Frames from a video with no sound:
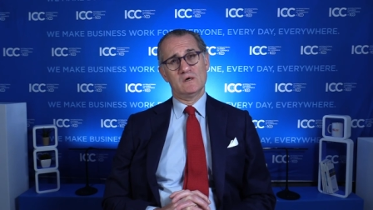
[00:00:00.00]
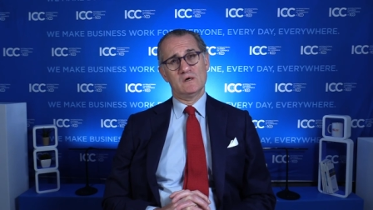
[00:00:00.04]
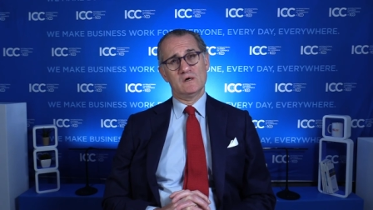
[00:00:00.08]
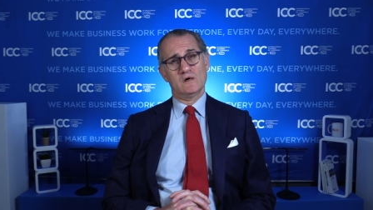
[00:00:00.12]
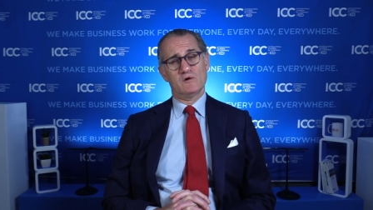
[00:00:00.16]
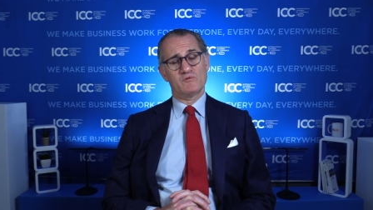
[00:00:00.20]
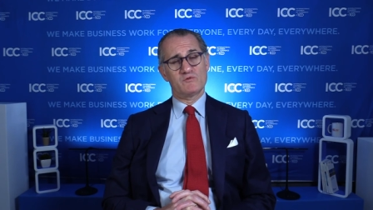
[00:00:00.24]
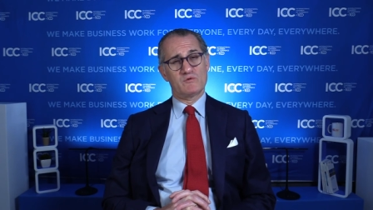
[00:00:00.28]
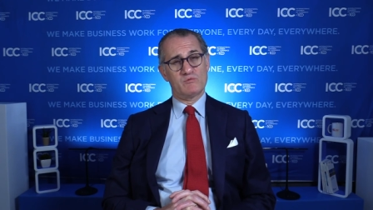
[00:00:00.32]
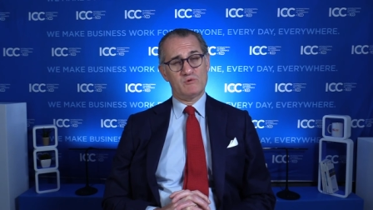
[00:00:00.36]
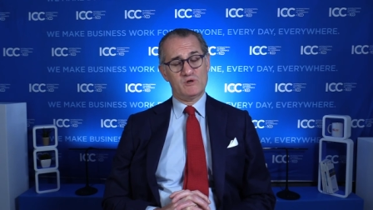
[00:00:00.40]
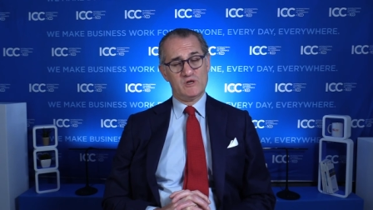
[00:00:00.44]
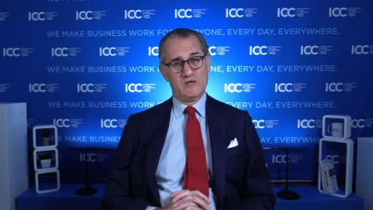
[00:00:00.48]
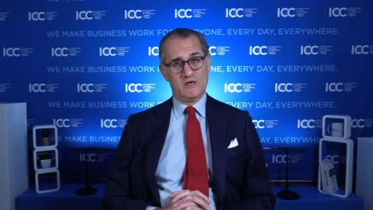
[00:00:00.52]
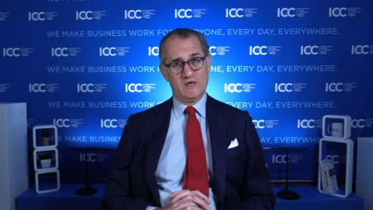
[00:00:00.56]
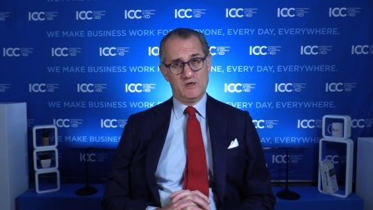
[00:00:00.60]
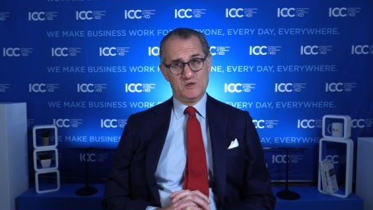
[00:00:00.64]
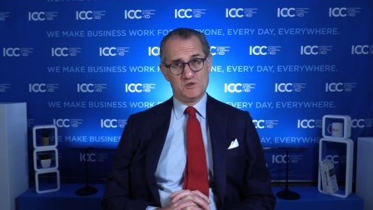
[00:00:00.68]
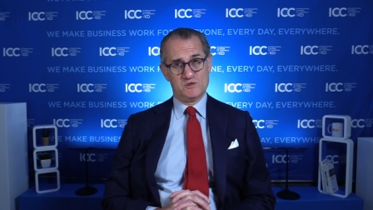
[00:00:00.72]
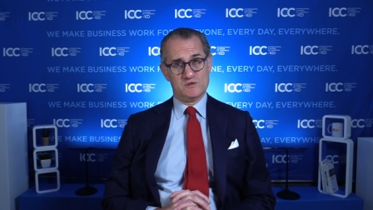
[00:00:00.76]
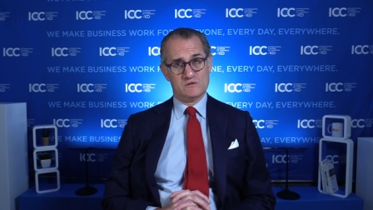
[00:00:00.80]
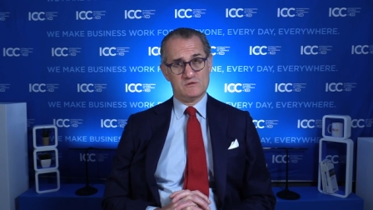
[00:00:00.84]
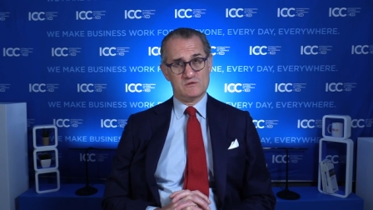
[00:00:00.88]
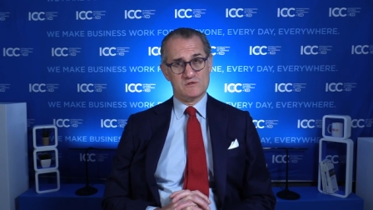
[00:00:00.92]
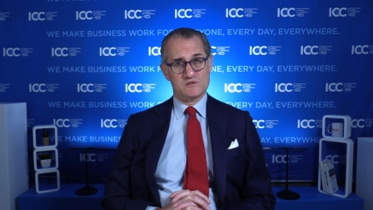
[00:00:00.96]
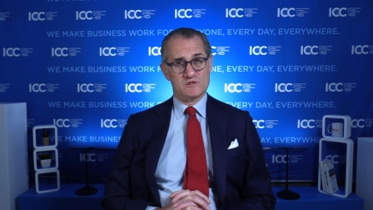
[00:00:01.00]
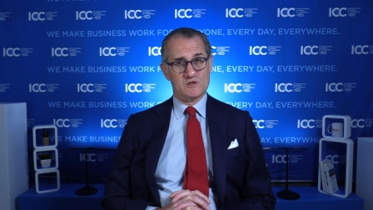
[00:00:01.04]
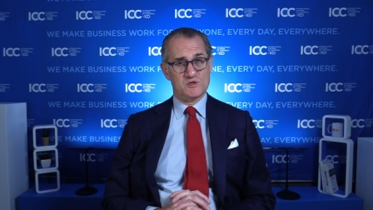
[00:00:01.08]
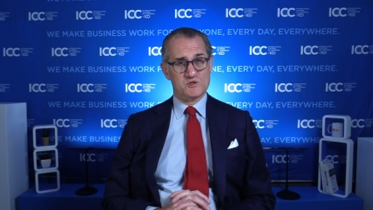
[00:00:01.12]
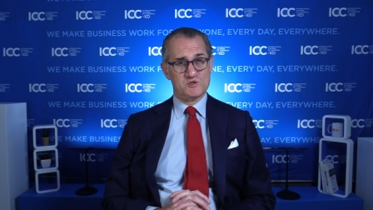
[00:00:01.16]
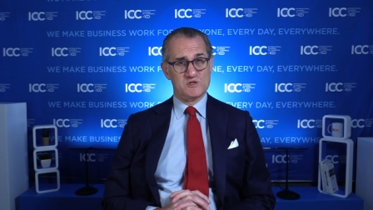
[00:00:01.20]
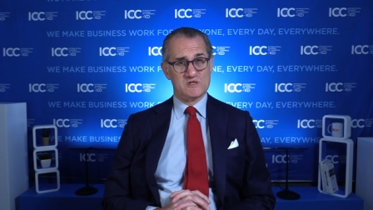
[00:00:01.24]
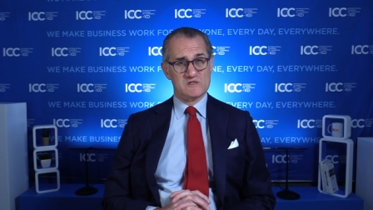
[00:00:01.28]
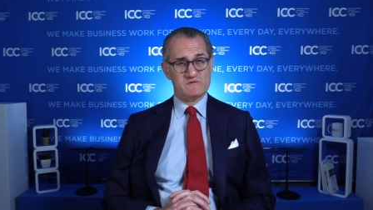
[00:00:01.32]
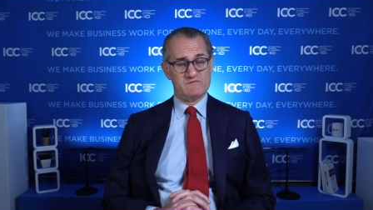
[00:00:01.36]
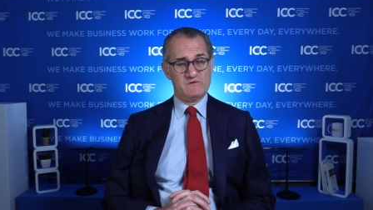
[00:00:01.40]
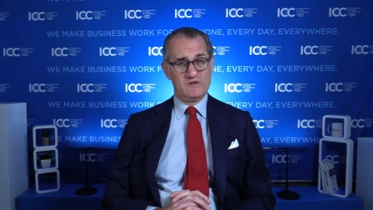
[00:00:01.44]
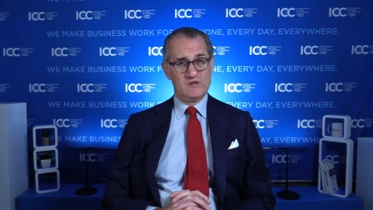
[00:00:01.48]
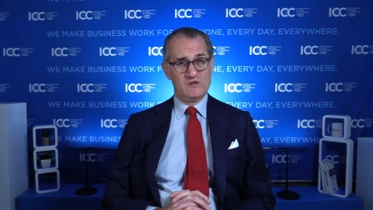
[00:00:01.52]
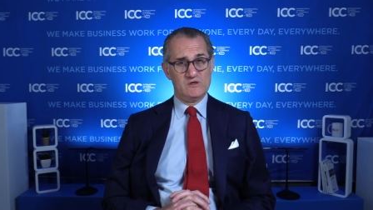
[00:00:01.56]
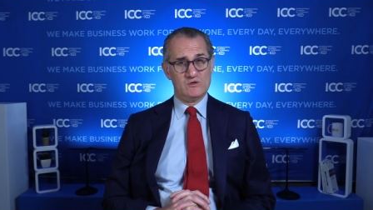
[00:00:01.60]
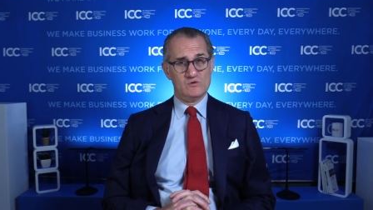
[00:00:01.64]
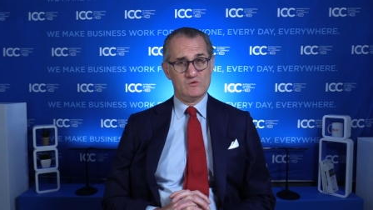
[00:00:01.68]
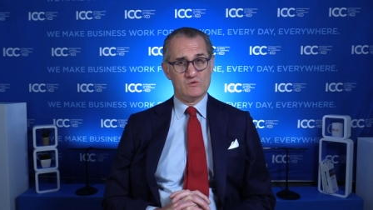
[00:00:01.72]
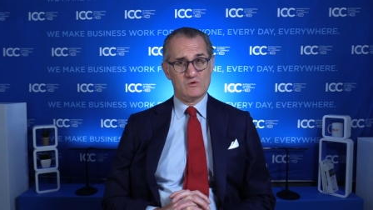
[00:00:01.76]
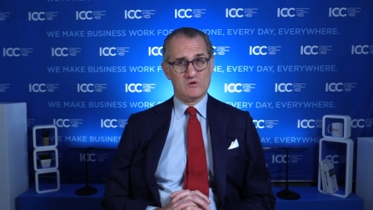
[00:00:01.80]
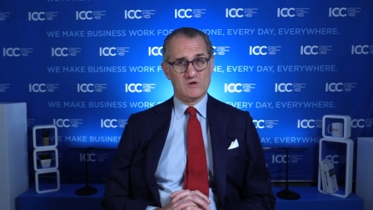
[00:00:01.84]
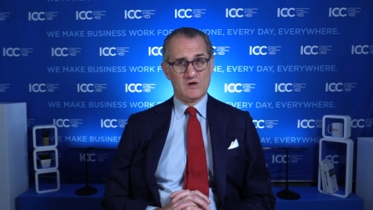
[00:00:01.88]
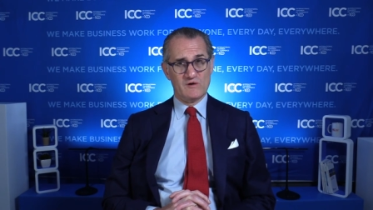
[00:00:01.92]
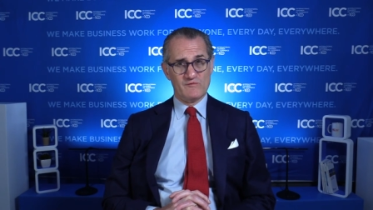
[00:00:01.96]
of communication such as
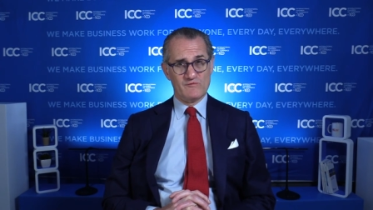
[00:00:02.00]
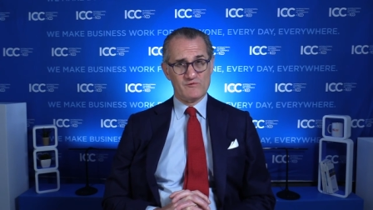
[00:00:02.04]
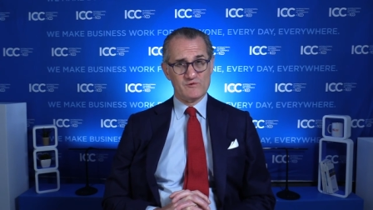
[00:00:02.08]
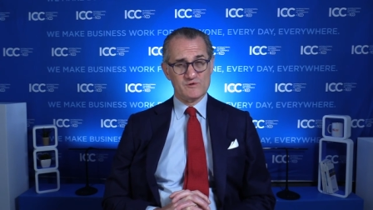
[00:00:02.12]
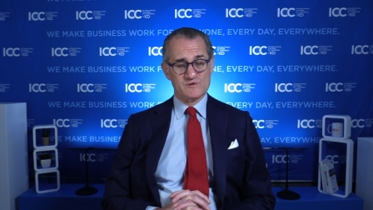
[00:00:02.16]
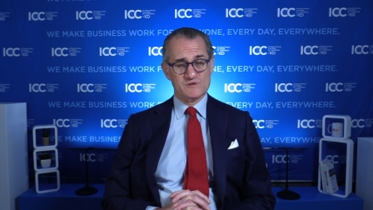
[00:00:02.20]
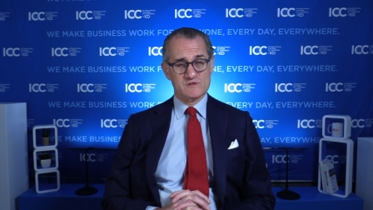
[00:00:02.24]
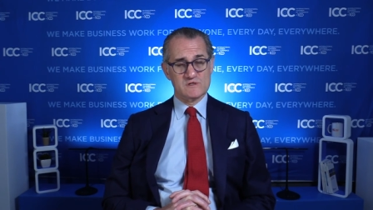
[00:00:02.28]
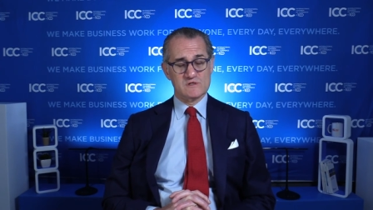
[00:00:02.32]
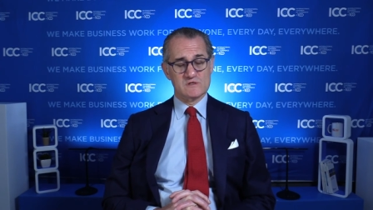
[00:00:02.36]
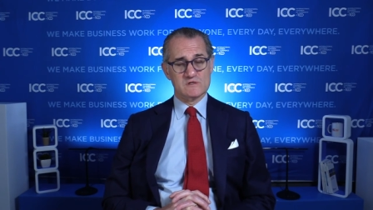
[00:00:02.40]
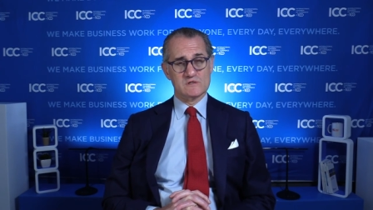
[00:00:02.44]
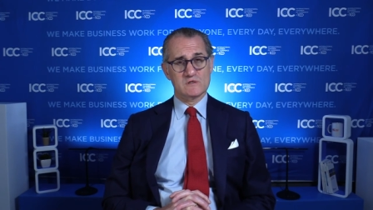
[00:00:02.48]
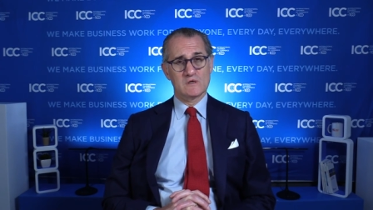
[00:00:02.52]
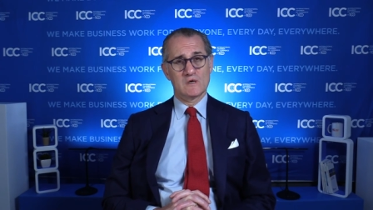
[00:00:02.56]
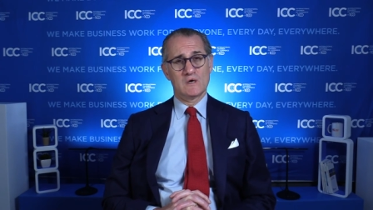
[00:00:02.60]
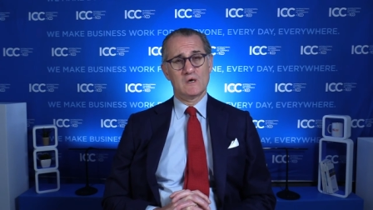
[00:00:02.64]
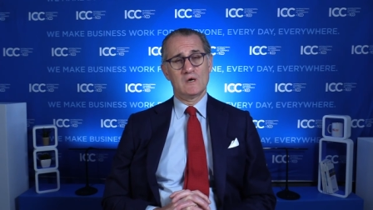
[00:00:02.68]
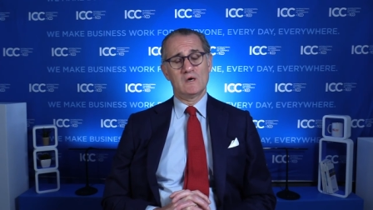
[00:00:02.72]
video conferences